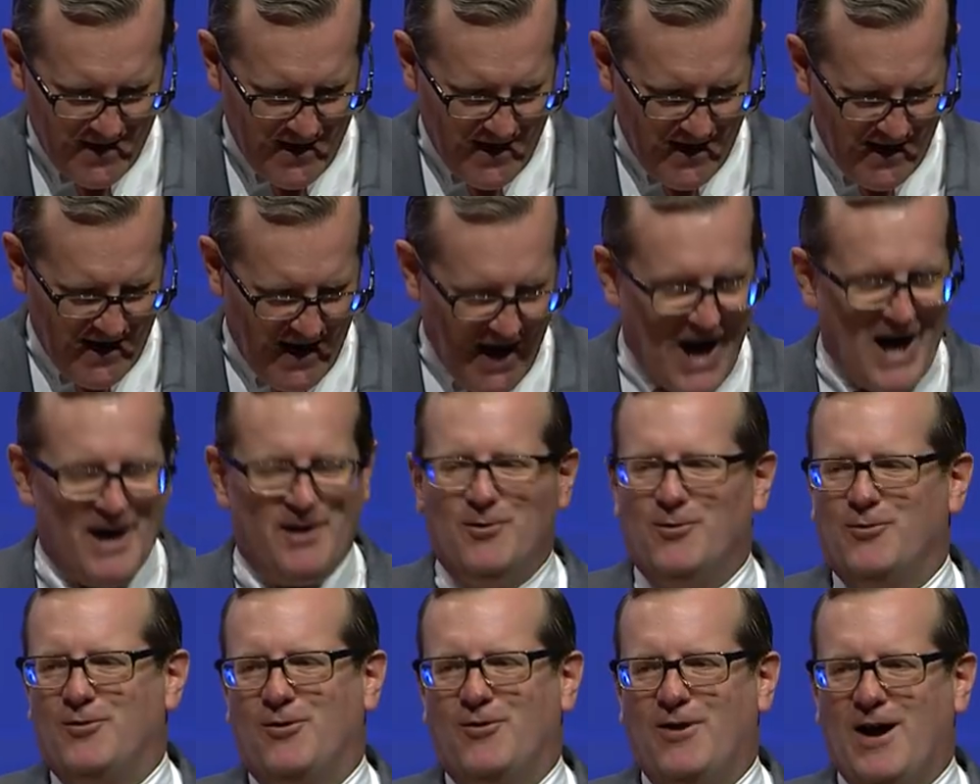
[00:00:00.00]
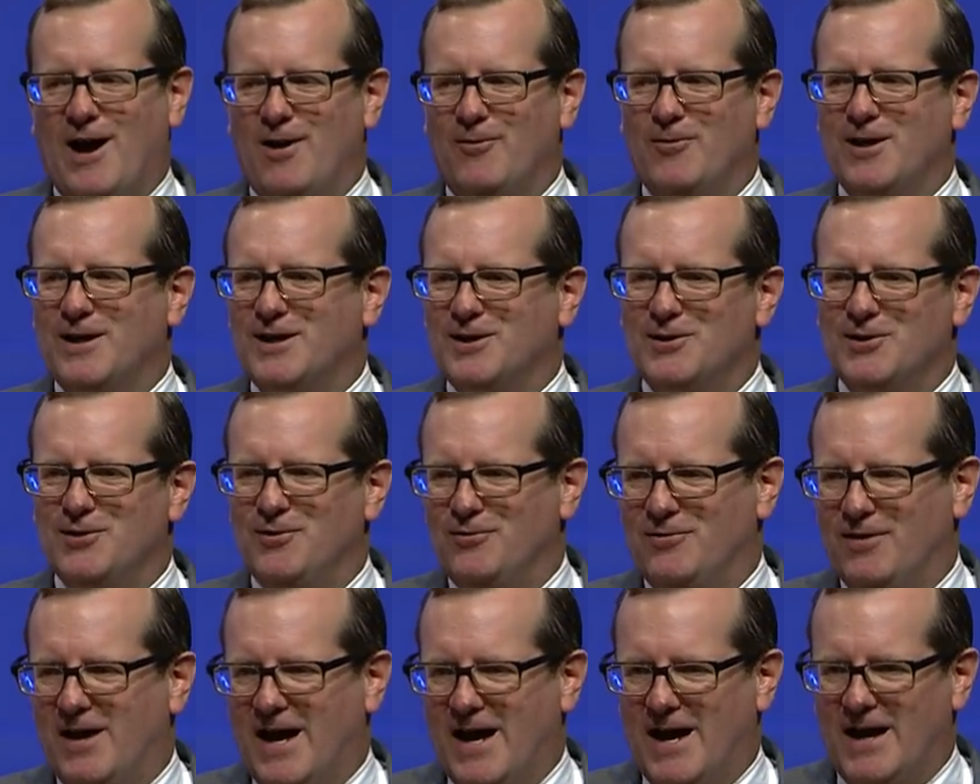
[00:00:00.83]
And I don't know how we can
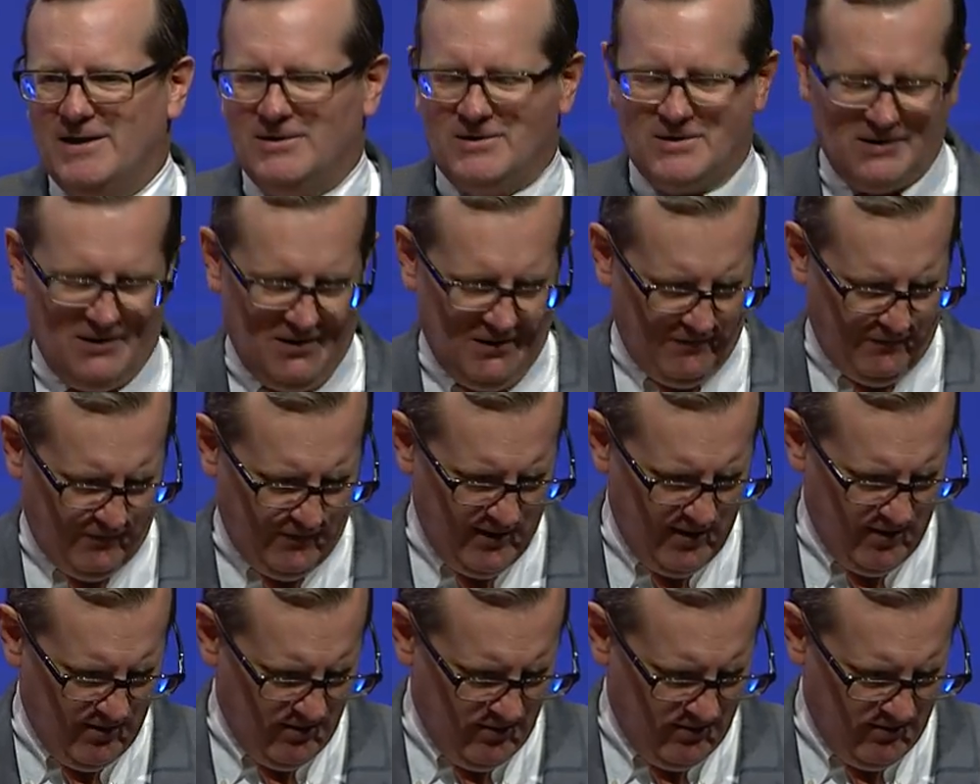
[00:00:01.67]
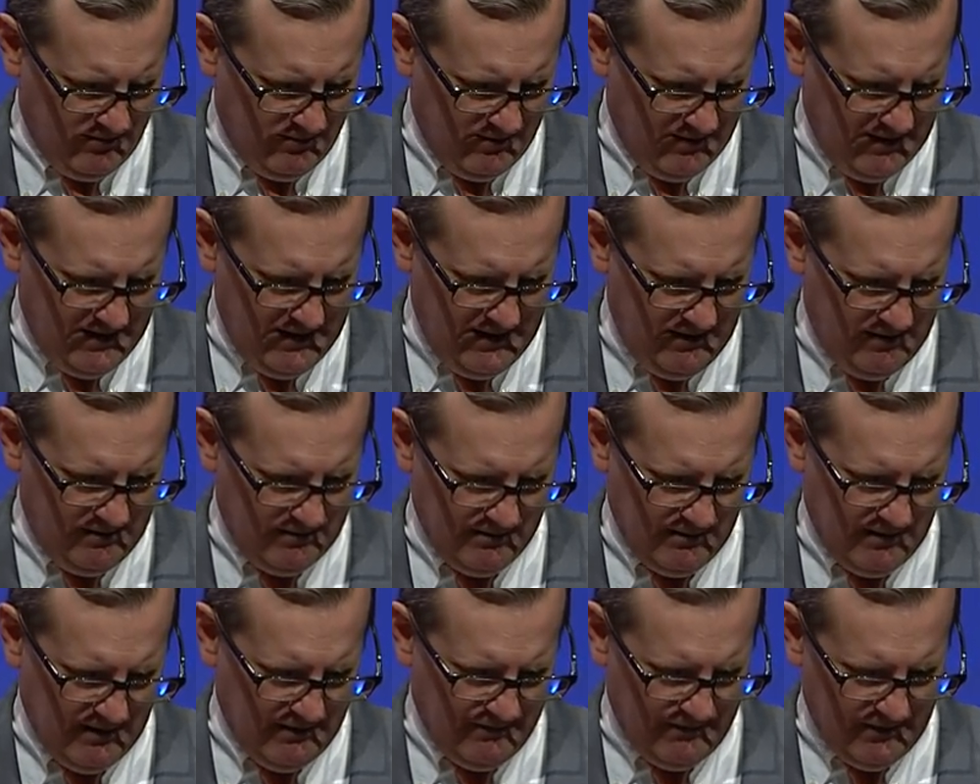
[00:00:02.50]
do that if we are only
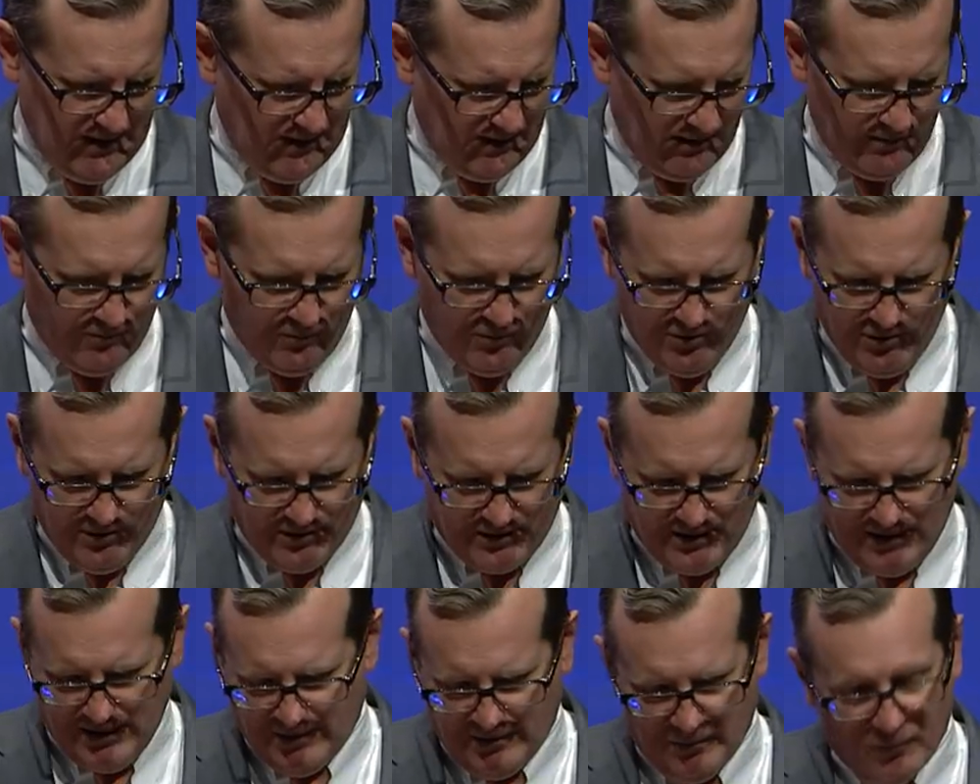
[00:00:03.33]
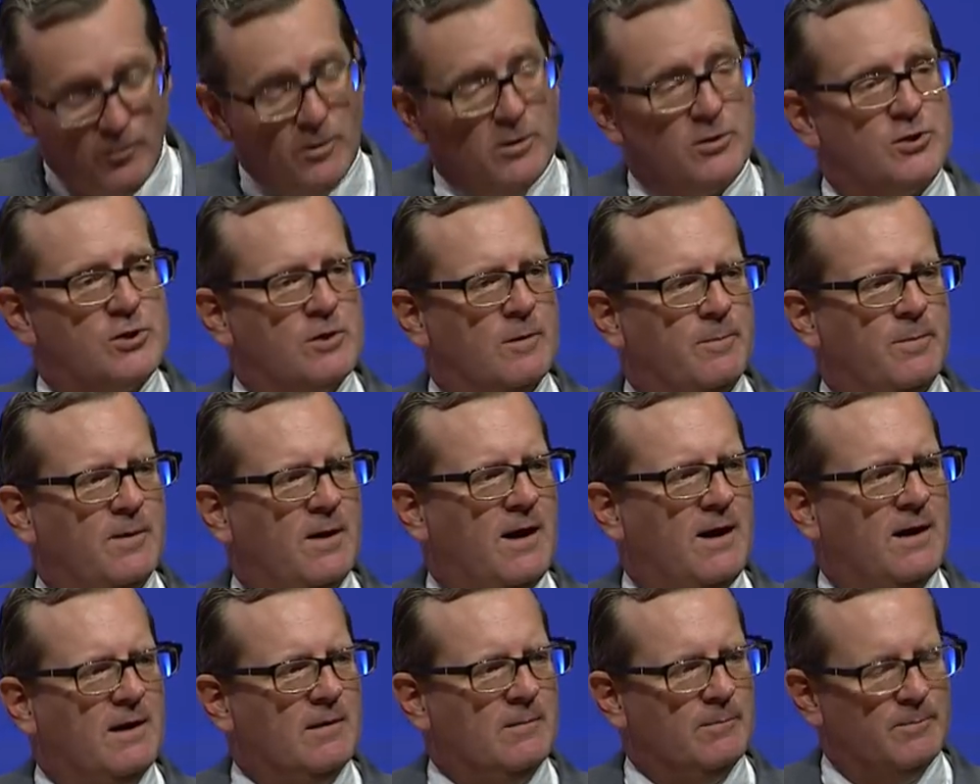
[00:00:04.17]
living and working and
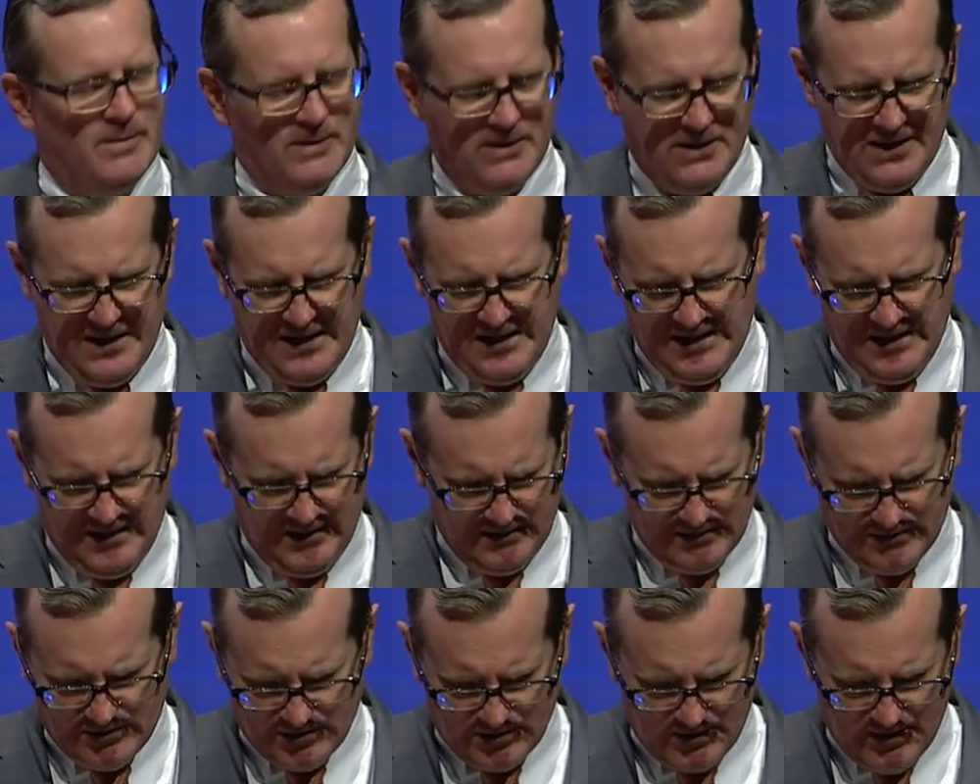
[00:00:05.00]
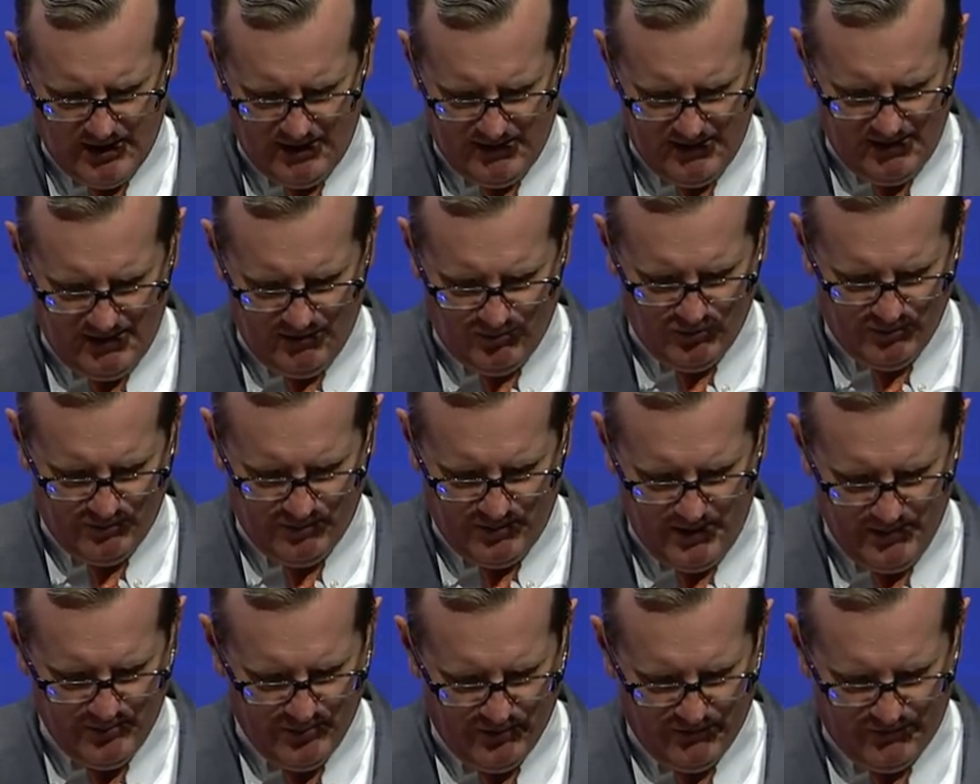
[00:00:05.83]
worshiping and playing and studying with
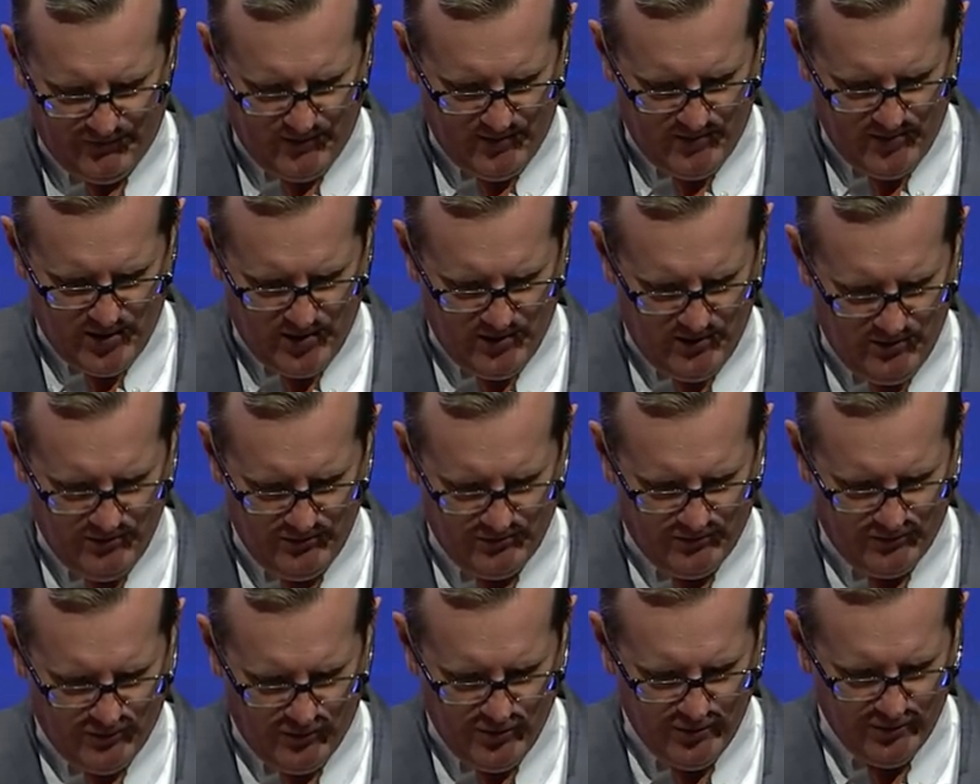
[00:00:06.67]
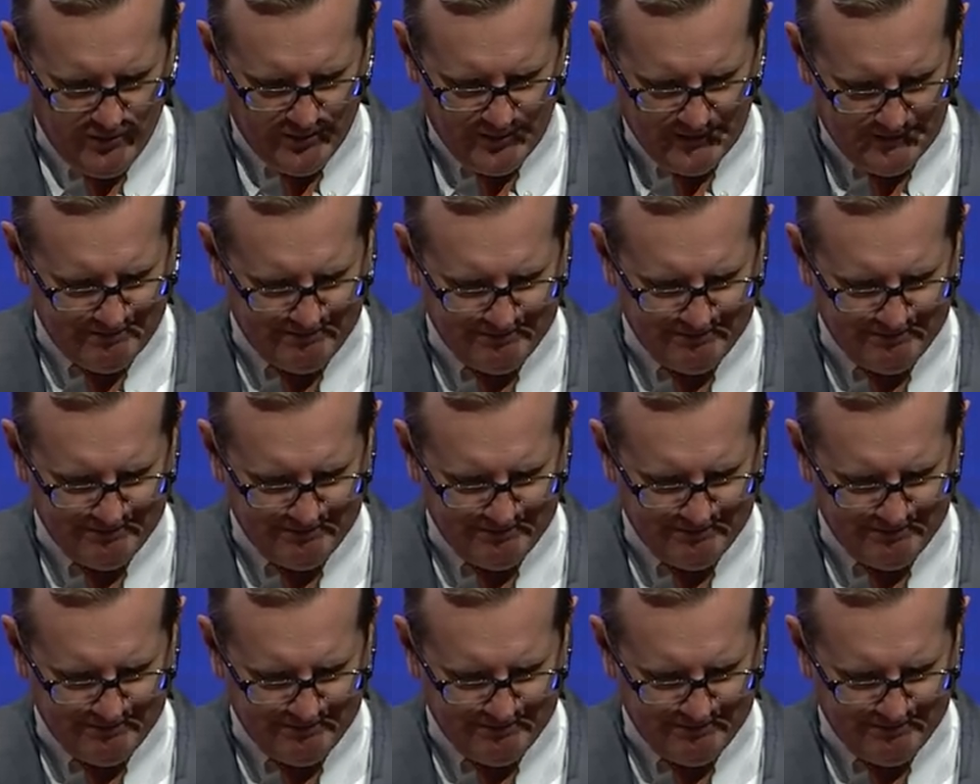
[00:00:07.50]
people from our own group.